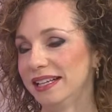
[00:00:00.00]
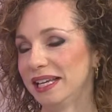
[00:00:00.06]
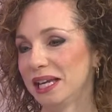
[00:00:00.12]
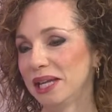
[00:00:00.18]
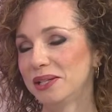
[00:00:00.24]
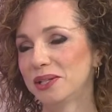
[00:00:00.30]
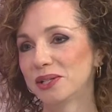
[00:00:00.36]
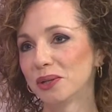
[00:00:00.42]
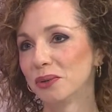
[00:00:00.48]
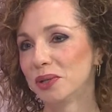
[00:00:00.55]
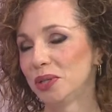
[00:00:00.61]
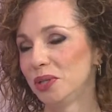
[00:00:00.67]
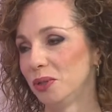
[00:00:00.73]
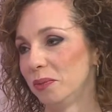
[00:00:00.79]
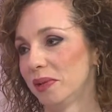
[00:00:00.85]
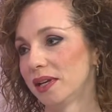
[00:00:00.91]
it's so
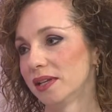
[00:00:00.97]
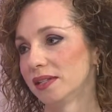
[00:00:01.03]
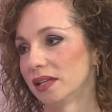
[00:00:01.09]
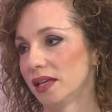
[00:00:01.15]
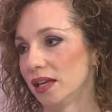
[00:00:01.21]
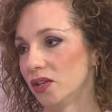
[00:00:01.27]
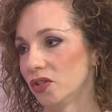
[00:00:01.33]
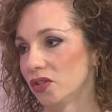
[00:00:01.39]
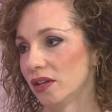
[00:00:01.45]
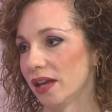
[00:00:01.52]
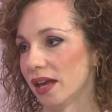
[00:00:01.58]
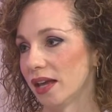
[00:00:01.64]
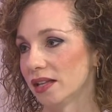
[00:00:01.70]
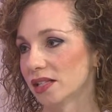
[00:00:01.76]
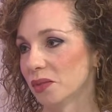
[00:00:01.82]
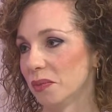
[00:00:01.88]
cute because Acacia
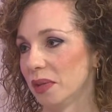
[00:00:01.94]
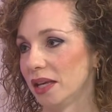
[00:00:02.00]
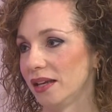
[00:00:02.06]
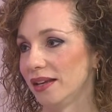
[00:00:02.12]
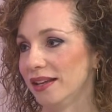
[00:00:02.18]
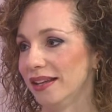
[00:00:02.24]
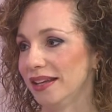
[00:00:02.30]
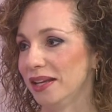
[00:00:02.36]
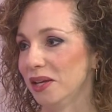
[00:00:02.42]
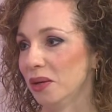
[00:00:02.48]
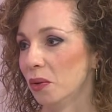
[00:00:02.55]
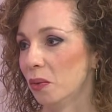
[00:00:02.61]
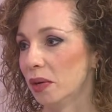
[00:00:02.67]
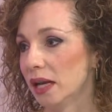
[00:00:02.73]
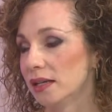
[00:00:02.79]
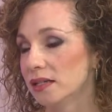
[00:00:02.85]
asked me
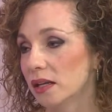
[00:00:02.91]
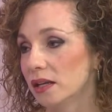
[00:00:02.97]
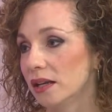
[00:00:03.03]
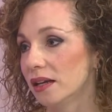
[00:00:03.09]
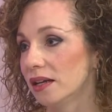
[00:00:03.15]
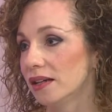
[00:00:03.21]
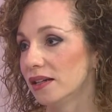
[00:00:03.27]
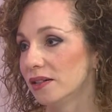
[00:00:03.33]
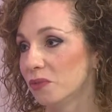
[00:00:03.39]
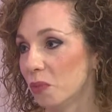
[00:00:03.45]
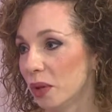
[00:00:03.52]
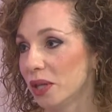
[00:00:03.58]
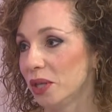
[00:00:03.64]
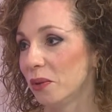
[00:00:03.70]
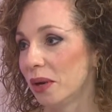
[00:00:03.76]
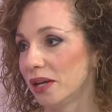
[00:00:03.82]
when I said, what
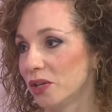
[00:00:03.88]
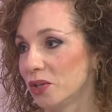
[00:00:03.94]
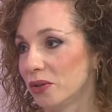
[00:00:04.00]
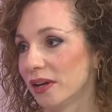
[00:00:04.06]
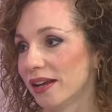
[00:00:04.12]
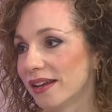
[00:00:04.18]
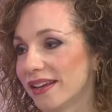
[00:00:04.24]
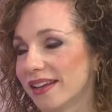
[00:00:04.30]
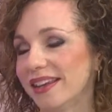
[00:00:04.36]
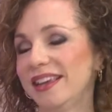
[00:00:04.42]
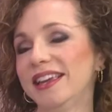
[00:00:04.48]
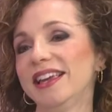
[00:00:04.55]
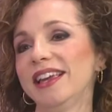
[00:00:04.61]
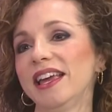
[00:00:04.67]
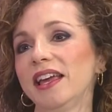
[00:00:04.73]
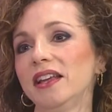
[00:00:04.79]
do you want to drink?
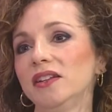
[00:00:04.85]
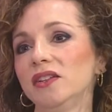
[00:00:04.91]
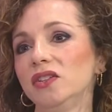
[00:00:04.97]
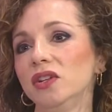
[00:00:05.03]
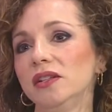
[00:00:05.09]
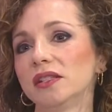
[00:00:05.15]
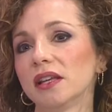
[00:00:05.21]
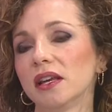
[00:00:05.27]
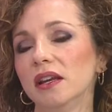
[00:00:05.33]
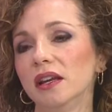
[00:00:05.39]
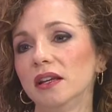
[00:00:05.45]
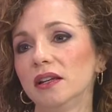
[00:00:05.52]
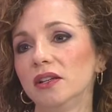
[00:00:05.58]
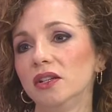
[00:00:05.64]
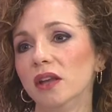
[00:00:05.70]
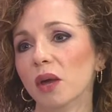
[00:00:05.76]
And she said,
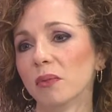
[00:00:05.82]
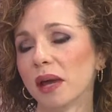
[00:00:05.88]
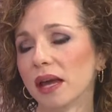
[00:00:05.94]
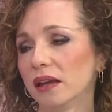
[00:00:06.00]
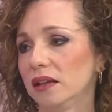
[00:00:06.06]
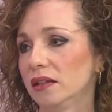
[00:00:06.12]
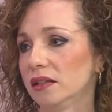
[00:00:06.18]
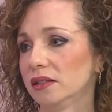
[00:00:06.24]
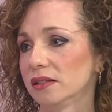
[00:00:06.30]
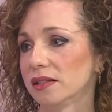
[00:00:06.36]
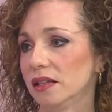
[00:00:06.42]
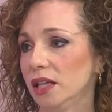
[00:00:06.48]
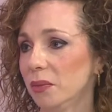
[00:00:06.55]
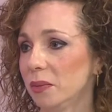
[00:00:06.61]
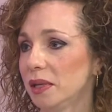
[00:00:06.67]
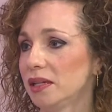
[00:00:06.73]
am I
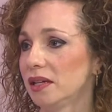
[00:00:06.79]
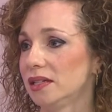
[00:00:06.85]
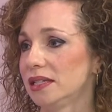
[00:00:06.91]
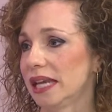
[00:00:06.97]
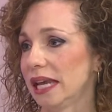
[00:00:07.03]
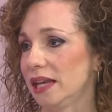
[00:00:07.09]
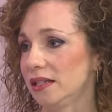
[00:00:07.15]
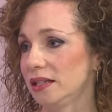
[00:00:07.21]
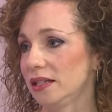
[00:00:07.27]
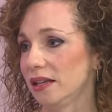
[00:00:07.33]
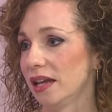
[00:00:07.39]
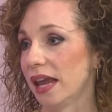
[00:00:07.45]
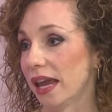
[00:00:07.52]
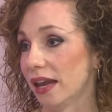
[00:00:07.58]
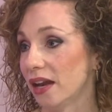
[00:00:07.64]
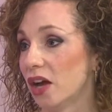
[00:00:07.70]
limited to
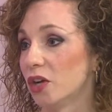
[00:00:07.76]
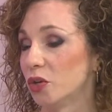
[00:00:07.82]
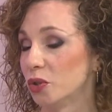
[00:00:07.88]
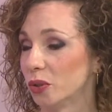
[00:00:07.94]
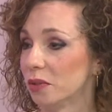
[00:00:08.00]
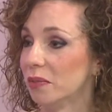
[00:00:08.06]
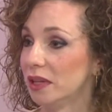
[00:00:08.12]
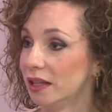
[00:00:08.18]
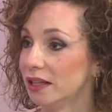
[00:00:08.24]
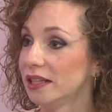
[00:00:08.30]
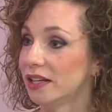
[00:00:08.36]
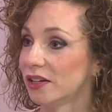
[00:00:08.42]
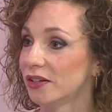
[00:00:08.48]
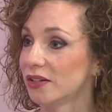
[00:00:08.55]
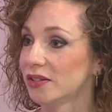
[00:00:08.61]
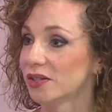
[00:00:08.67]
800
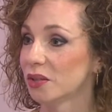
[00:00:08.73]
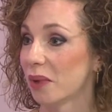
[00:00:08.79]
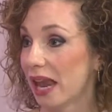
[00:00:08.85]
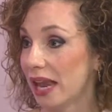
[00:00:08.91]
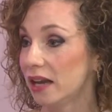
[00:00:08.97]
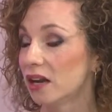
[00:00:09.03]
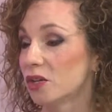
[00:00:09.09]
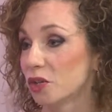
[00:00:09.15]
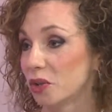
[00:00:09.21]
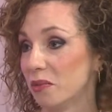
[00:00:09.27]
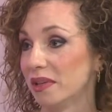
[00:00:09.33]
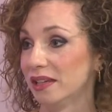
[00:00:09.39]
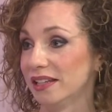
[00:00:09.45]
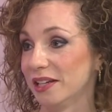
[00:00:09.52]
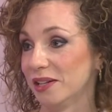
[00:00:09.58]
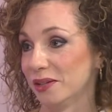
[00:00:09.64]
milliliters? So 800
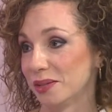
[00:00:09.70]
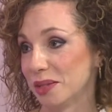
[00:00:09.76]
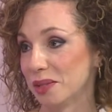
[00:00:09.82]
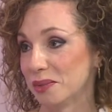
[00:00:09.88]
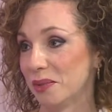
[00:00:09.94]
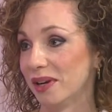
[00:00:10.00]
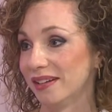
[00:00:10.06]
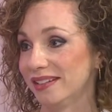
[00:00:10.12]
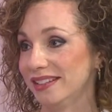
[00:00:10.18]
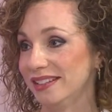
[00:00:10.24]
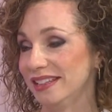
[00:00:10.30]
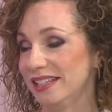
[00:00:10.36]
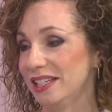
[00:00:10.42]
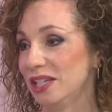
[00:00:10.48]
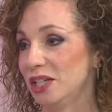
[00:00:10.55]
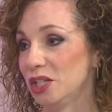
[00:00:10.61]
milliliters is what
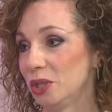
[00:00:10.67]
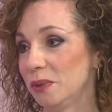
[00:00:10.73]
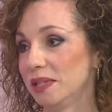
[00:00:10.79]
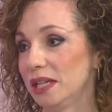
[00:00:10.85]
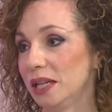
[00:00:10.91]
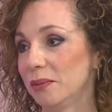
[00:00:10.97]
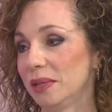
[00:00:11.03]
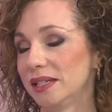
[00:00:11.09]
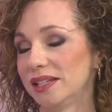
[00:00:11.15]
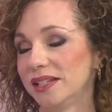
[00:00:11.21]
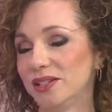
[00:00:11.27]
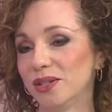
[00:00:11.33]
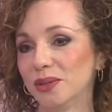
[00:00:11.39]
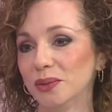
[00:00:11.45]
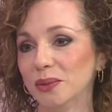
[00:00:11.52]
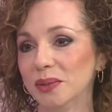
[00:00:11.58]
she was limited
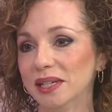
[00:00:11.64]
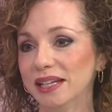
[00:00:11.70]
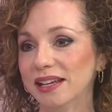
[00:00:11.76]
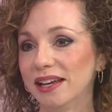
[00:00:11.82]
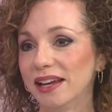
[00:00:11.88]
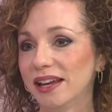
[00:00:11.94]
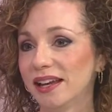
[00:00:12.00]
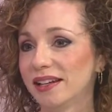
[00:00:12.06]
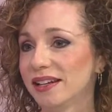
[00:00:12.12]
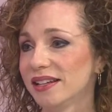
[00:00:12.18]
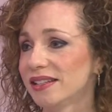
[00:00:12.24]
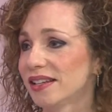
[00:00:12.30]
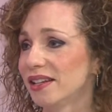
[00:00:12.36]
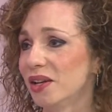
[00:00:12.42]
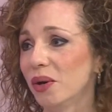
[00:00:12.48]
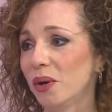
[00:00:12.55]
to. And I
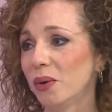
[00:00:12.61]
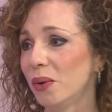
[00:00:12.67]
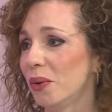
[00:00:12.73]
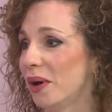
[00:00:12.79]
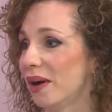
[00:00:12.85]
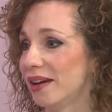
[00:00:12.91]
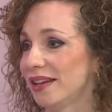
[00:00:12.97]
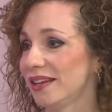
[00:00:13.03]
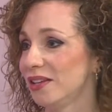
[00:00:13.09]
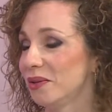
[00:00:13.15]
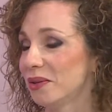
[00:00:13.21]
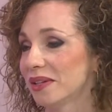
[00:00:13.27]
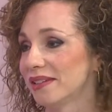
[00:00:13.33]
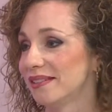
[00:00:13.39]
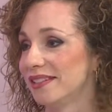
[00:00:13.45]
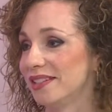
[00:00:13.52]
said, no, honey, you
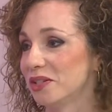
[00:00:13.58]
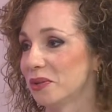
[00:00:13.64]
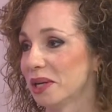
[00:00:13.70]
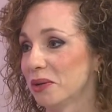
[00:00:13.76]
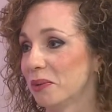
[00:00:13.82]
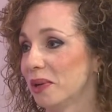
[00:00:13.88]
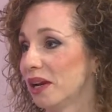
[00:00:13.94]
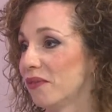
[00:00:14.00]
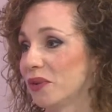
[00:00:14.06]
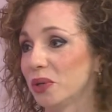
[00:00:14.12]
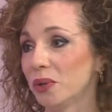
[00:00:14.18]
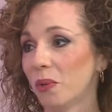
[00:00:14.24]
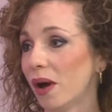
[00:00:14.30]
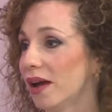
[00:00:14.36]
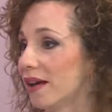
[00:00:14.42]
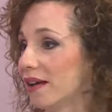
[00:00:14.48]
can drink whatever you
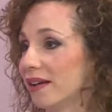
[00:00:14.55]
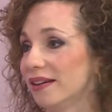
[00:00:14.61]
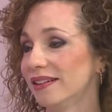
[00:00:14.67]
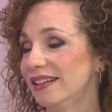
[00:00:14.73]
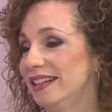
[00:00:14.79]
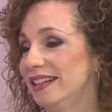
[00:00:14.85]
want.